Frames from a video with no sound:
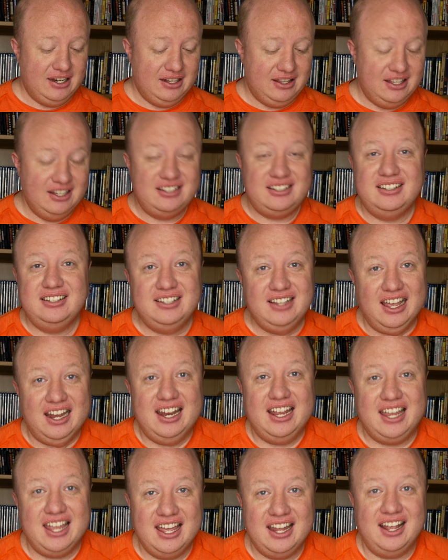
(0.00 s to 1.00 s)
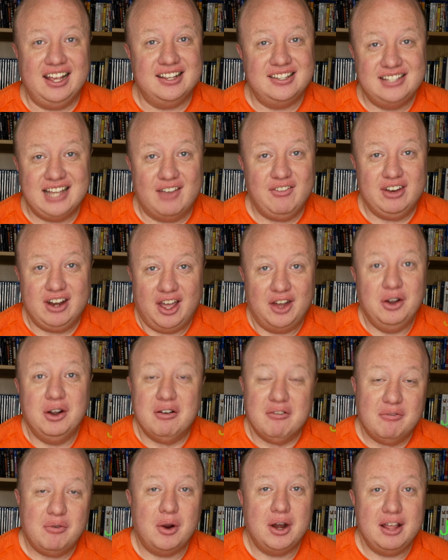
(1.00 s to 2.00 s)
This is gonna get a
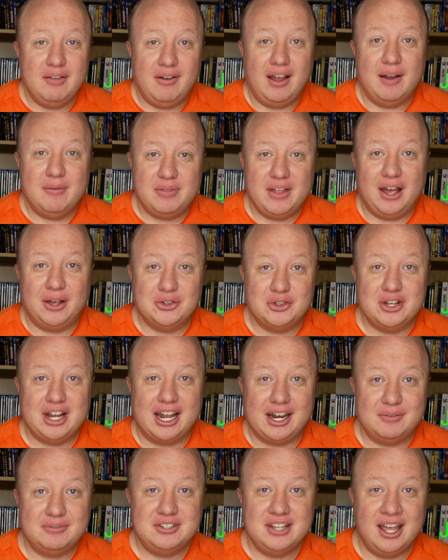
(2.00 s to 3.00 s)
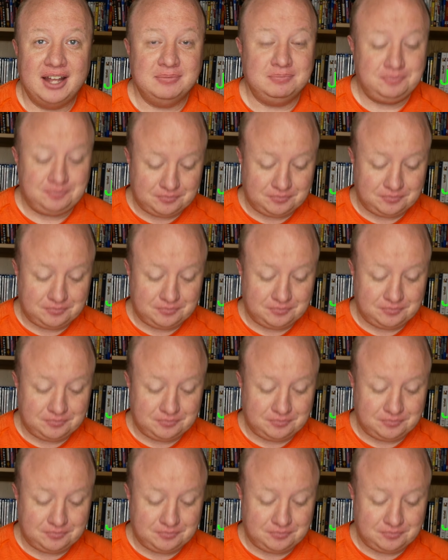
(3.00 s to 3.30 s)
745,000 out of 10.